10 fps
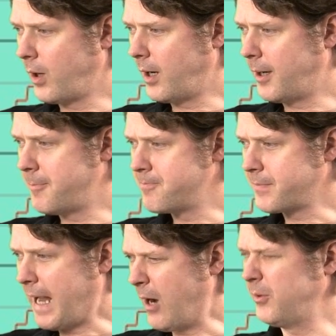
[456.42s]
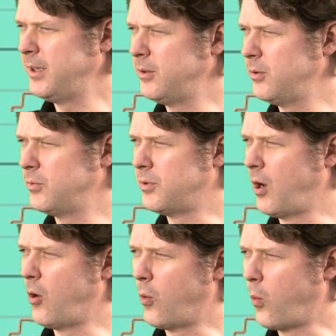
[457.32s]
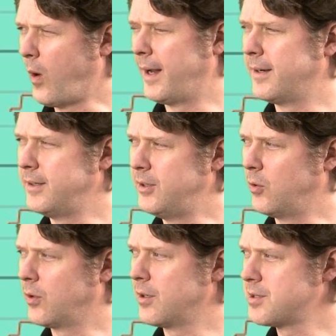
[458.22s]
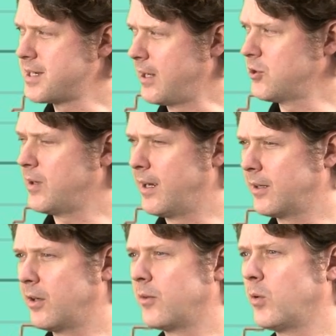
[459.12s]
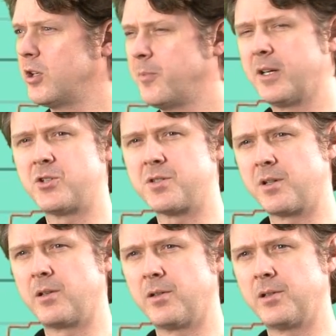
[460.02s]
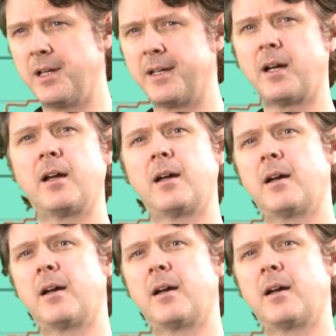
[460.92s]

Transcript: um, how do you know what your soundtrack and what your picture is going to look like,